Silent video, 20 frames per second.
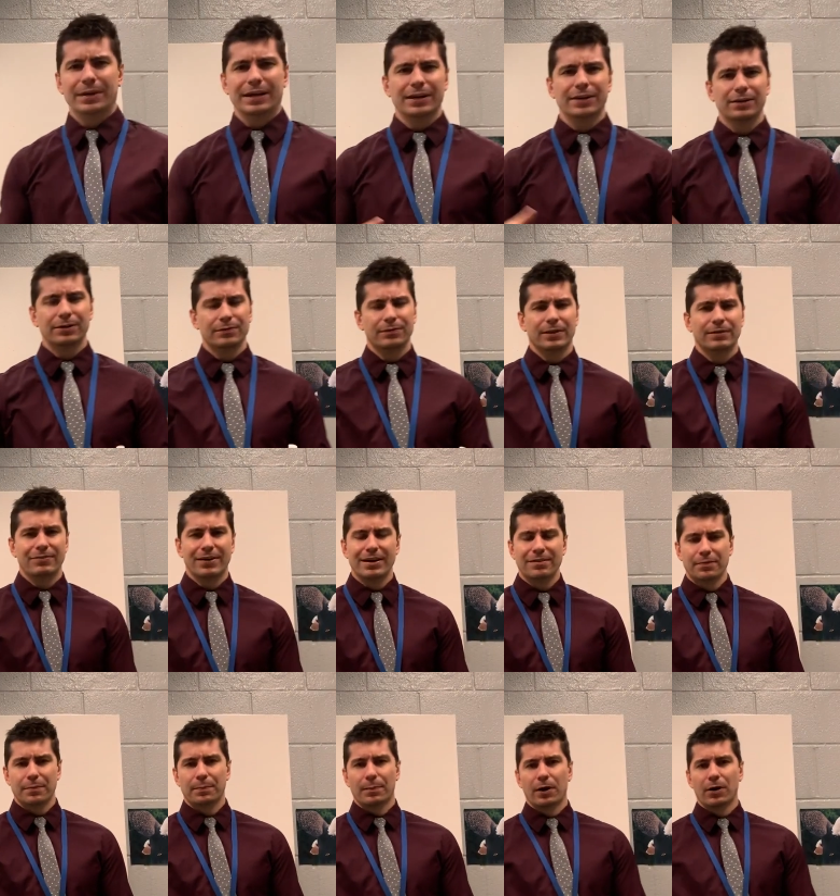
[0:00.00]
I know if I have
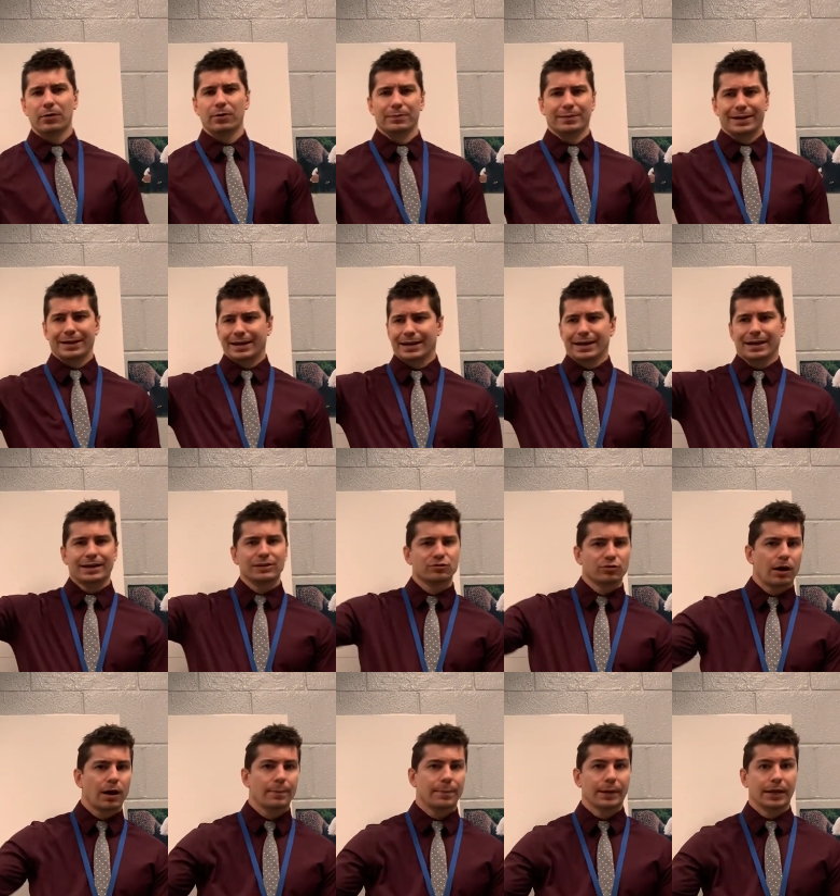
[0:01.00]
a ball in my hand, I
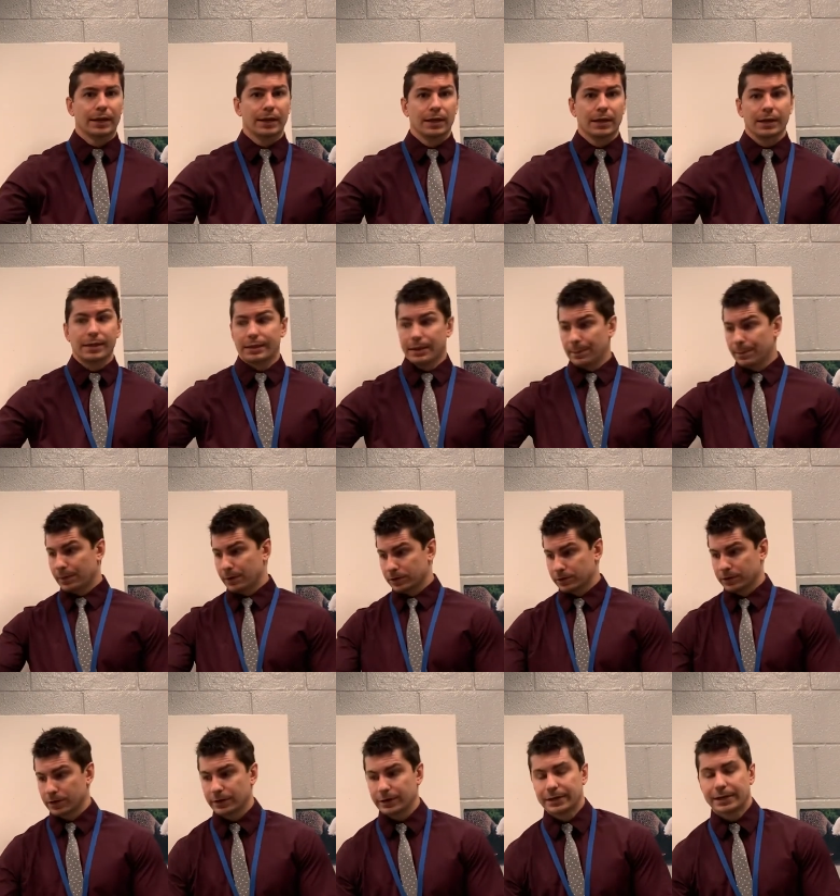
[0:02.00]
drop it, that
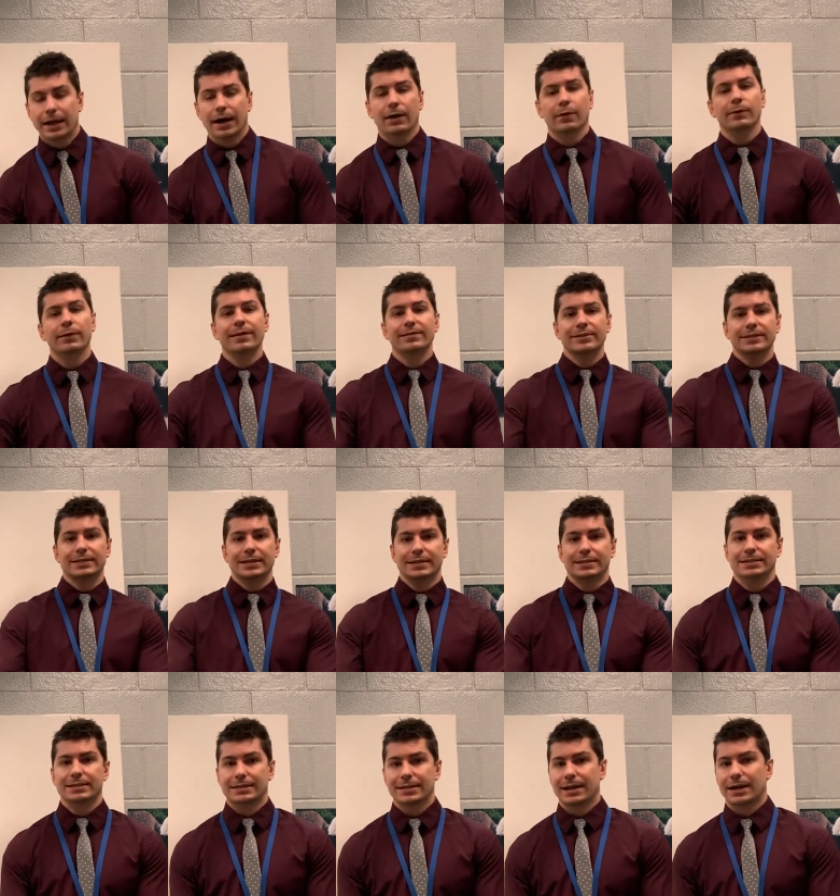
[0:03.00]
ball's going down. Gravity
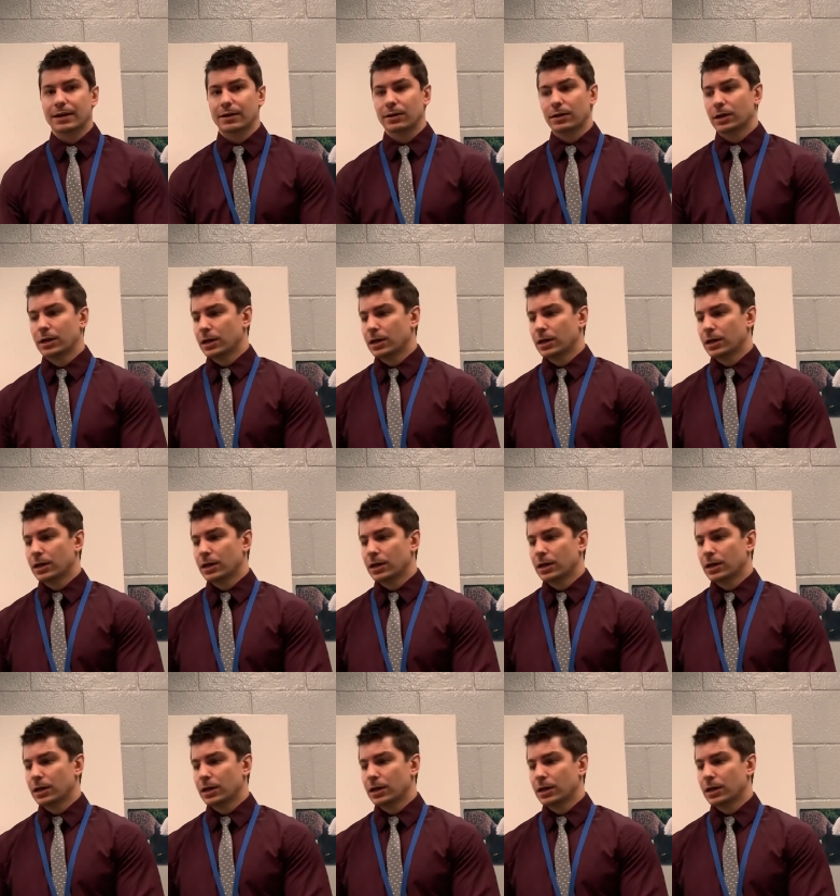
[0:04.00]
takes it down.